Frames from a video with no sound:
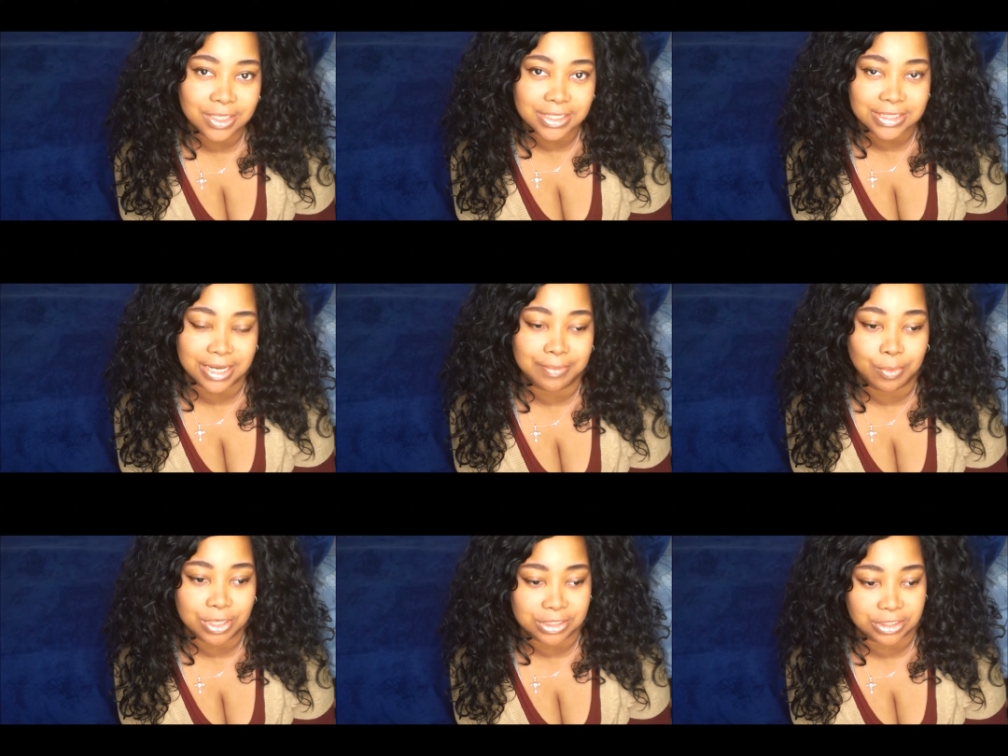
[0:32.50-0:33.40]
This time
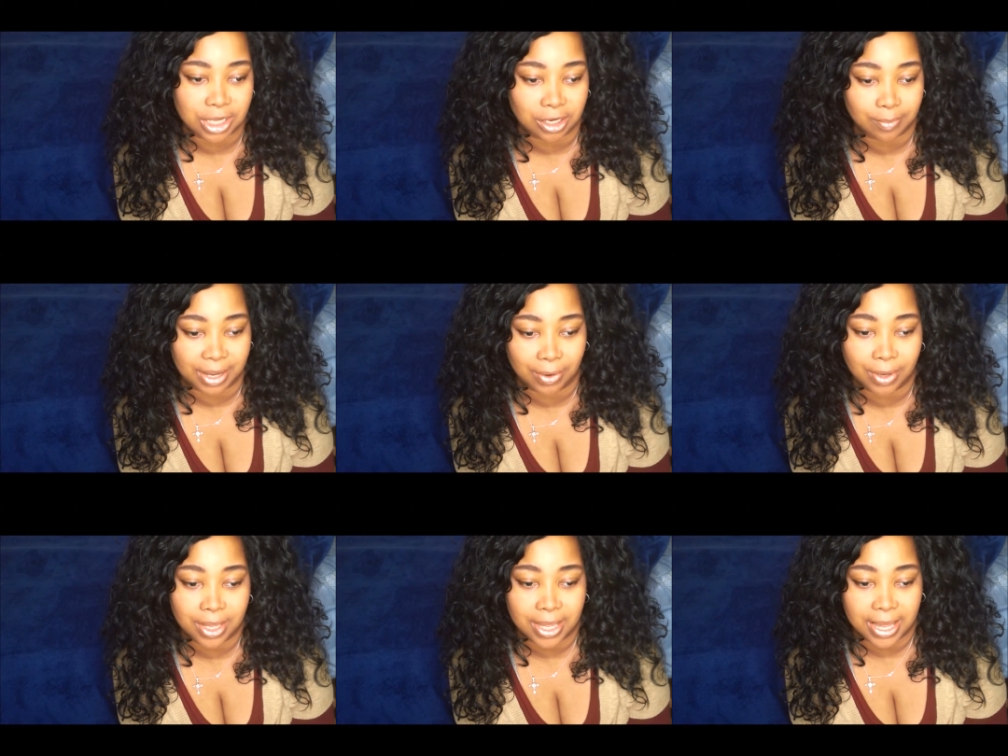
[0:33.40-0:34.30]
I wanted to talk
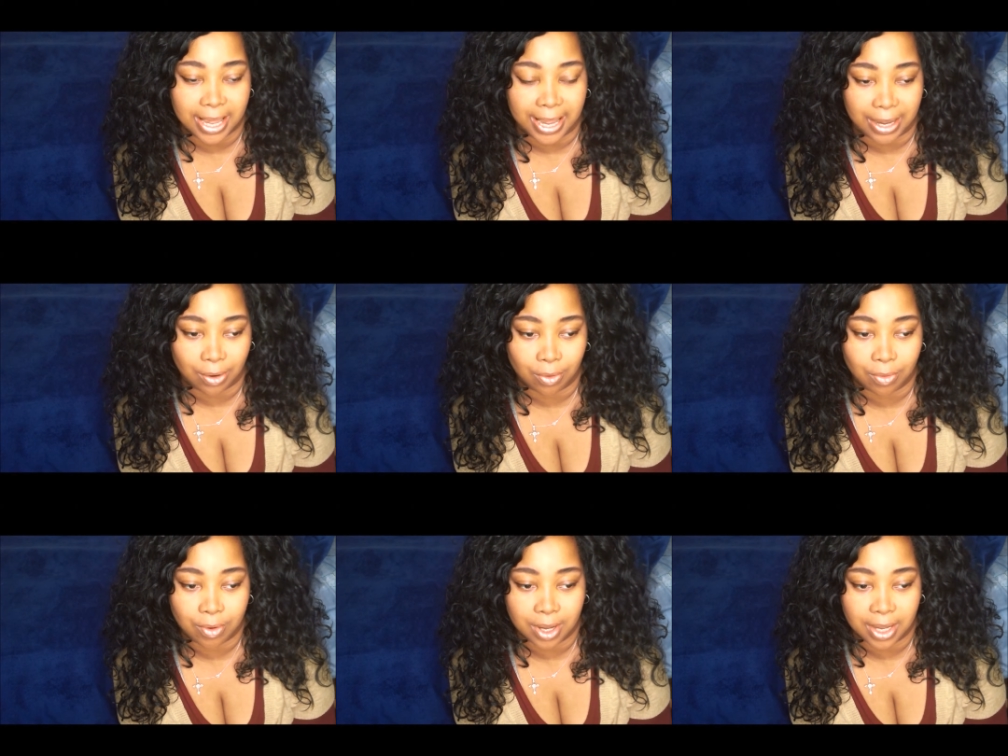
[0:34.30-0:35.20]
about
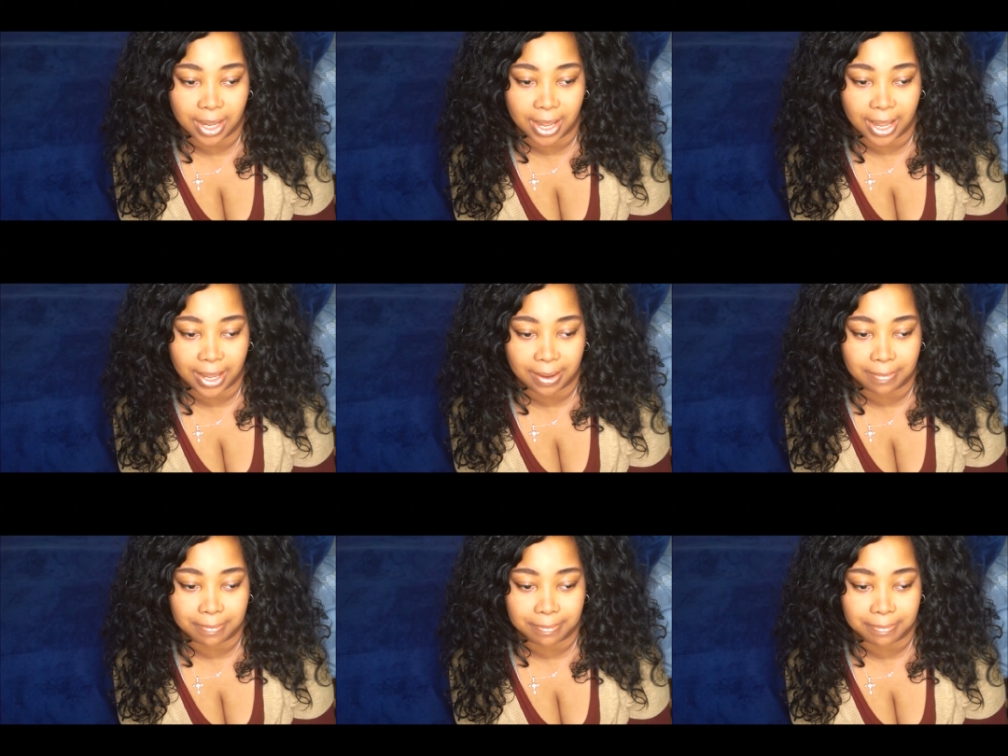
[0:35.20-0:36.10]
how
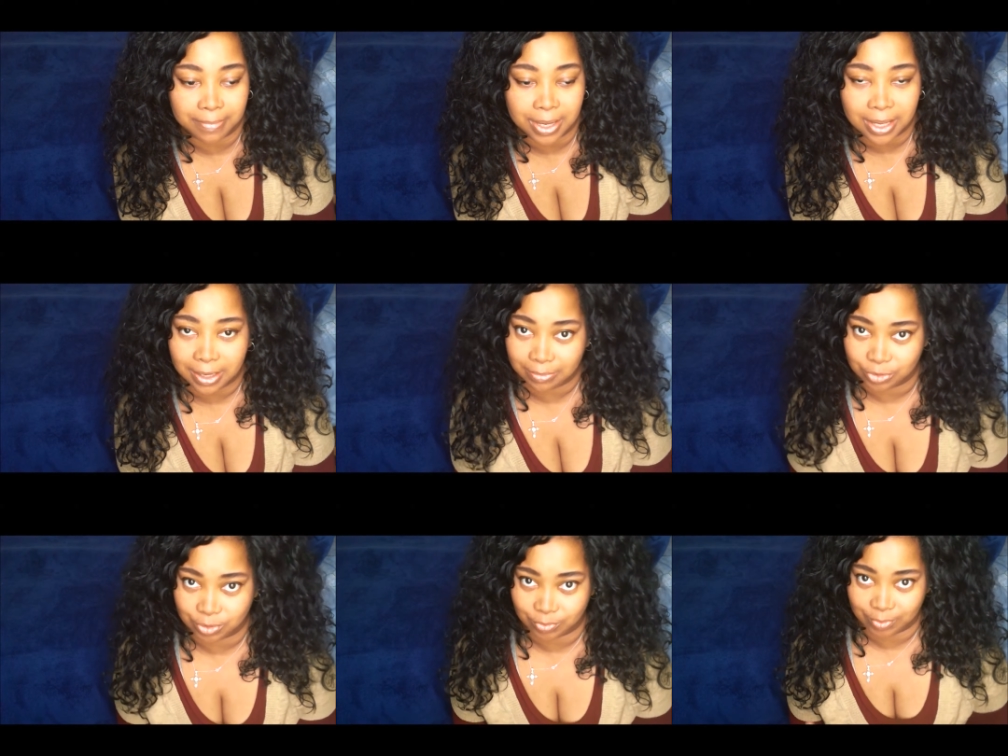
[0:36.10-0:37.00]
I'm
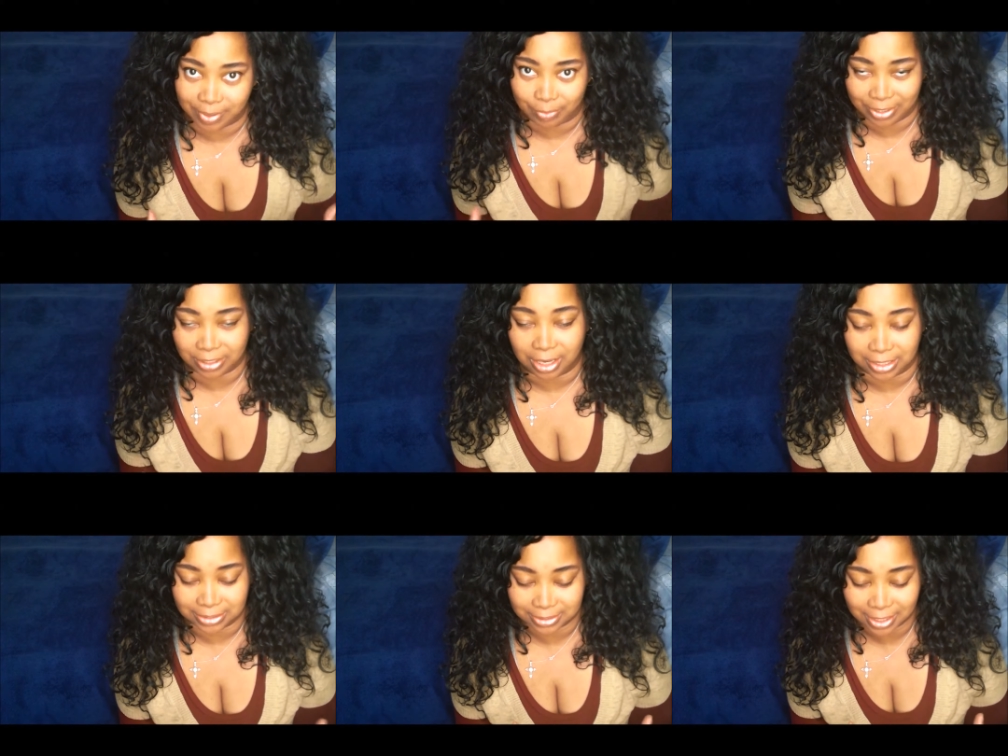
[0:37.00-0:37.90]
doing with my weight
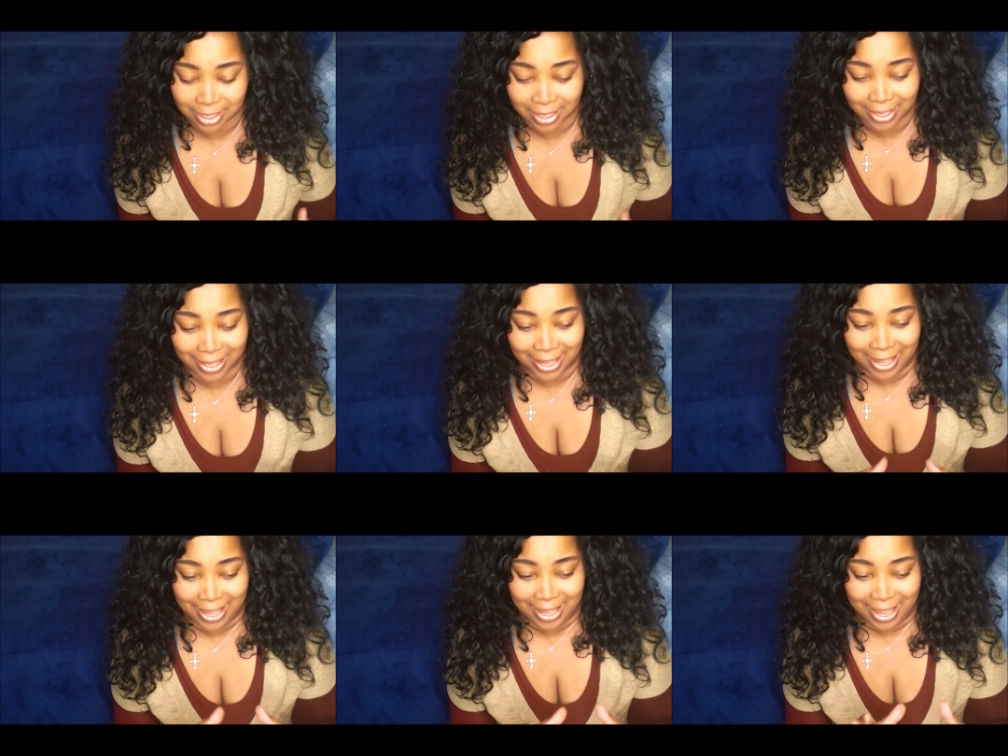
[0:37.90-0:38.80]
loss.
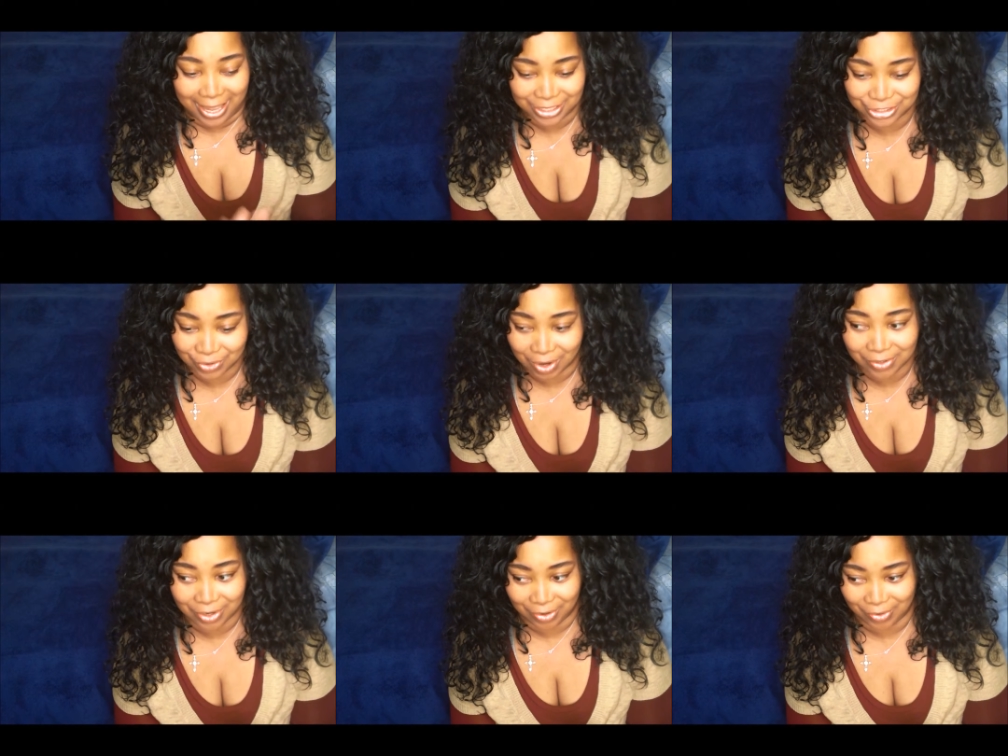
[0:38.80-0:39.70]
As you
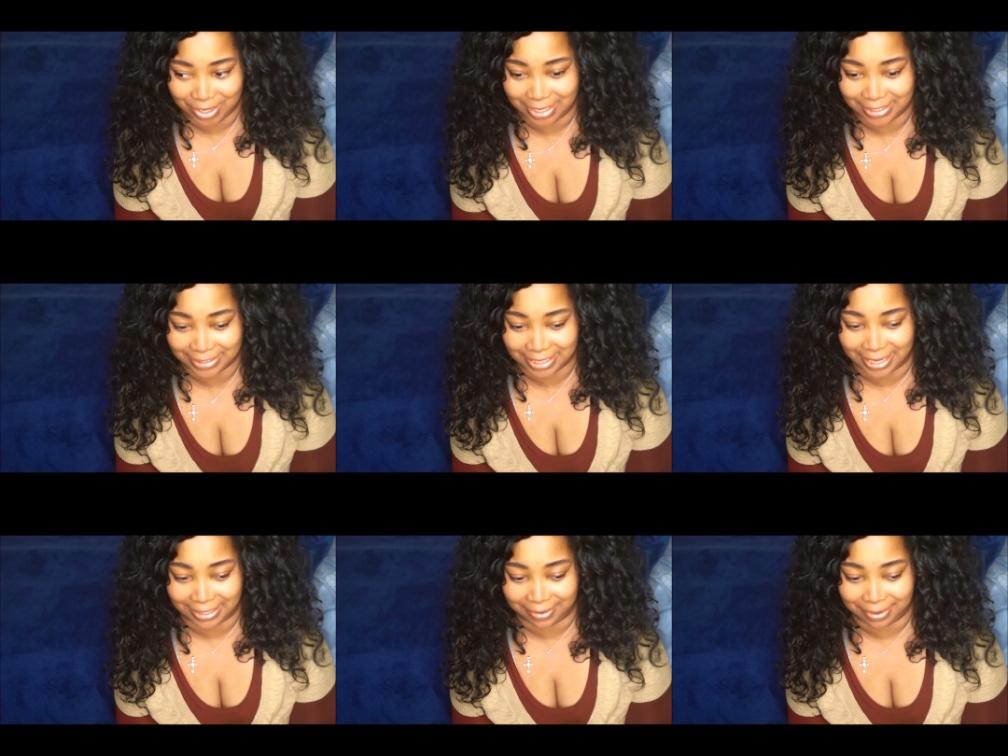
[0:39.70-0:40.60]
all know,
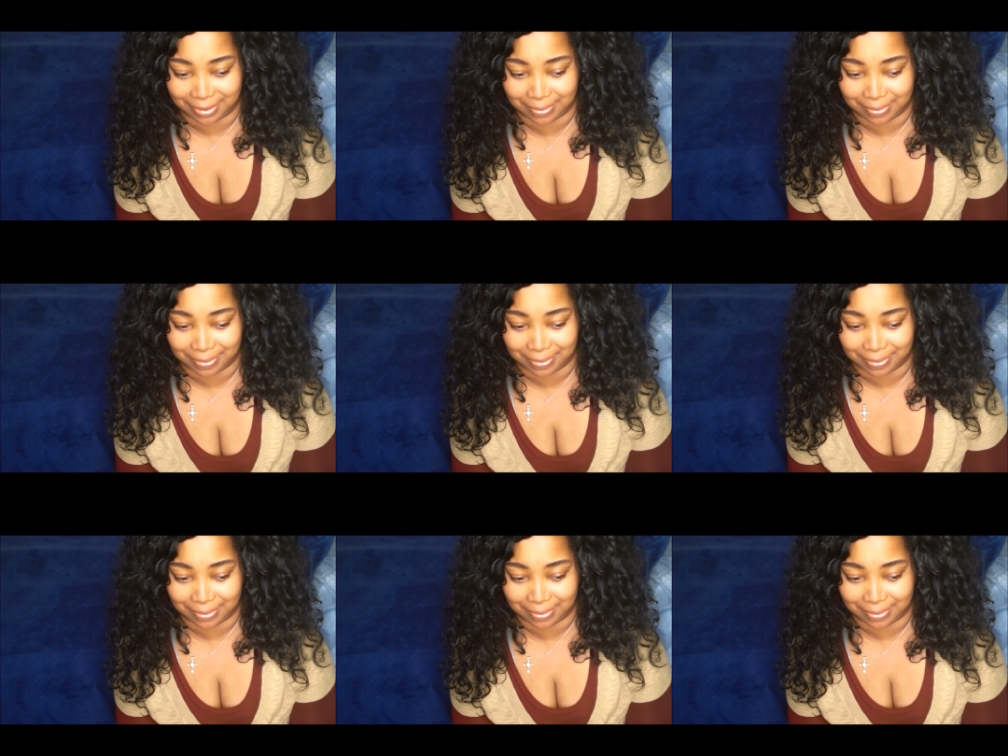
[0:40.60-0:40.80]
that